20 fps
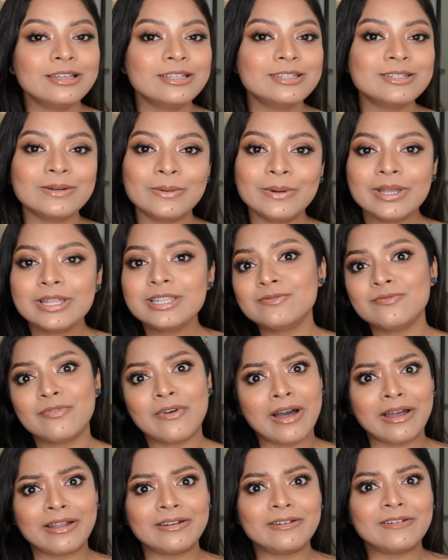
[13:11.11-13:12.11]
So it's
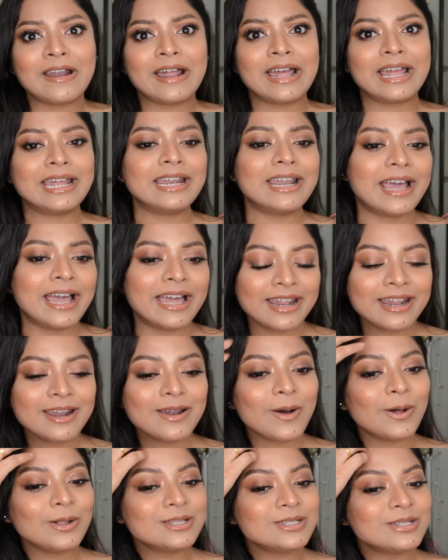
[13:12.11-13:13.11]
fun, right? And
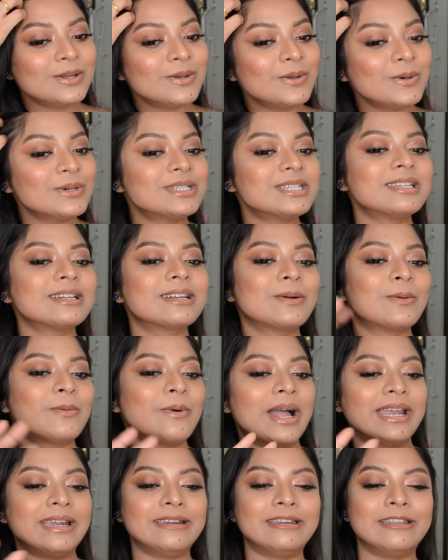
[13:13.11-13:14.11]
it also looks
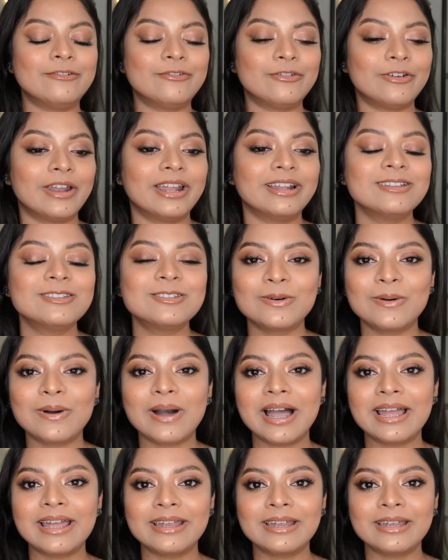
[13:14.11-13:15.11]
quite different, so
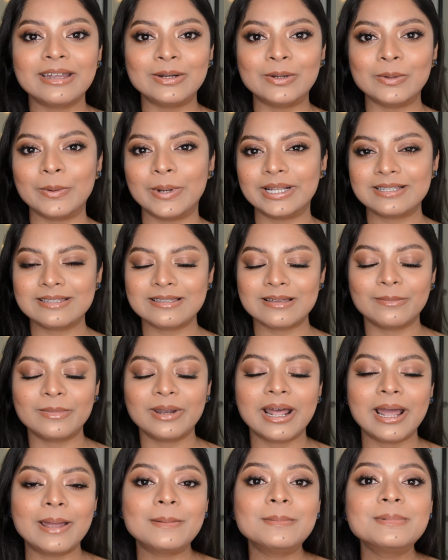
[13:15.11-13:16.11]
I do it
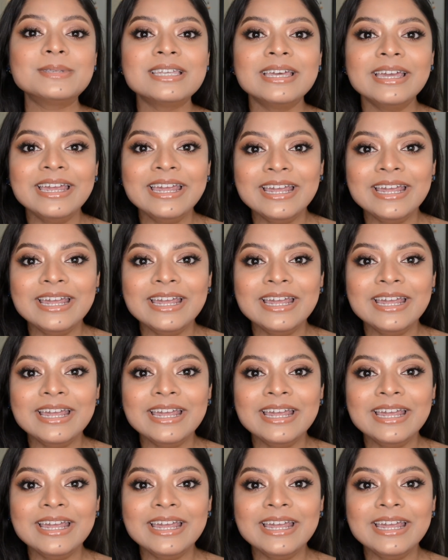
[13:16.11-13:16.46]
sometimes.